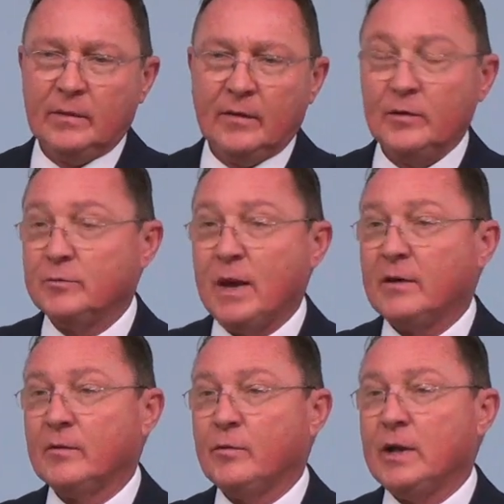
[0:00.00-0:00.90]
It was a
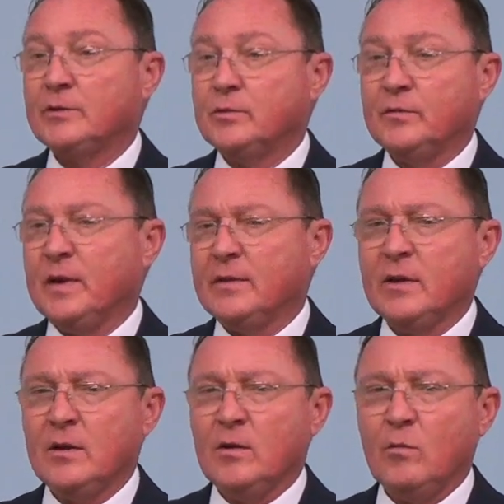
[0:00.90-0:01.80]
matter of grace through faith.
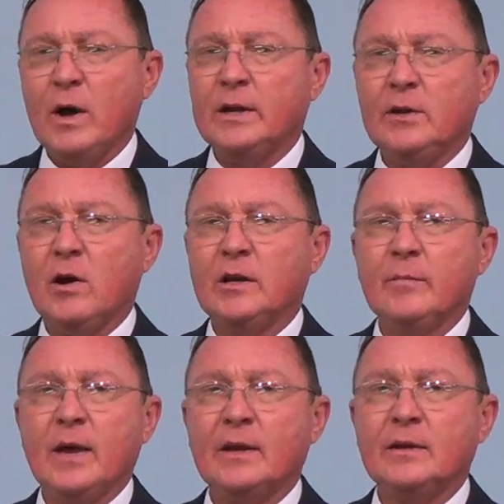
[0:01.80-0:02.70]
Why did God
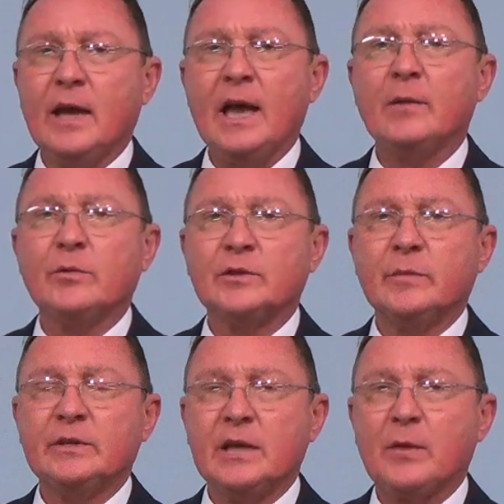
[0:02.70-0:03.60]
command animals to
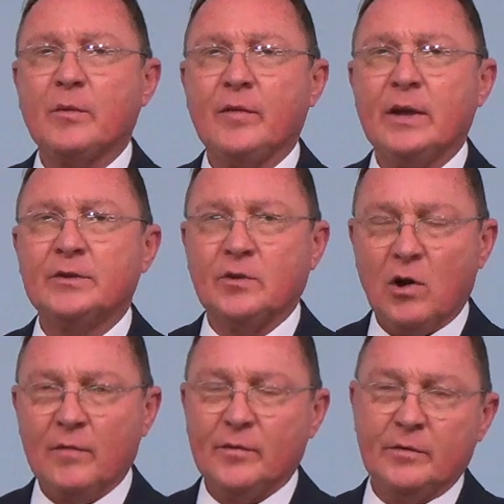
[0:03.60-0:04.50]
be sacrificed and
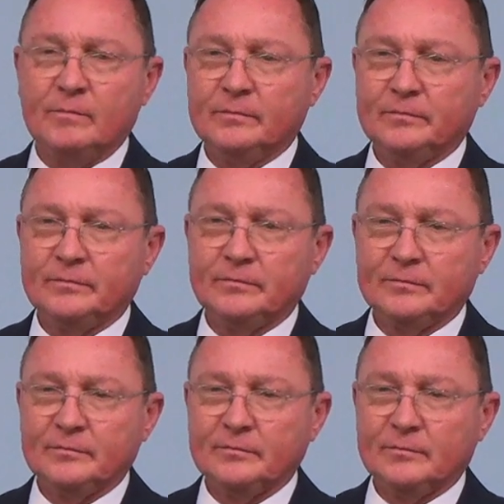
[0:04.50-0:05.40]
offered
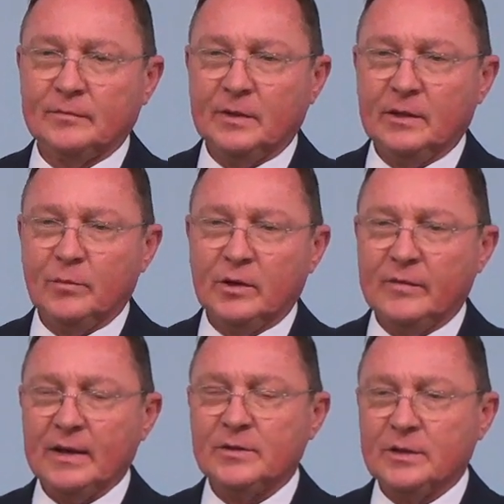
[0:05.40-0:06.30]
in the book of
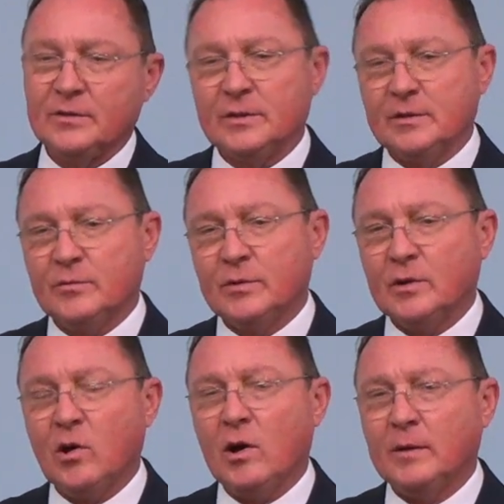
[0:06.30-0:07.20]
Exodus and through the
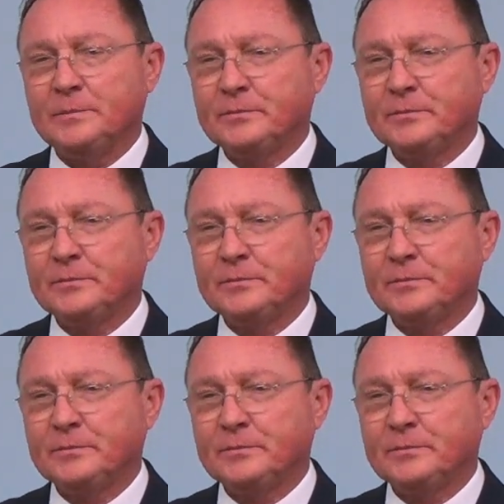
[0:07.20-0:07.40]
law?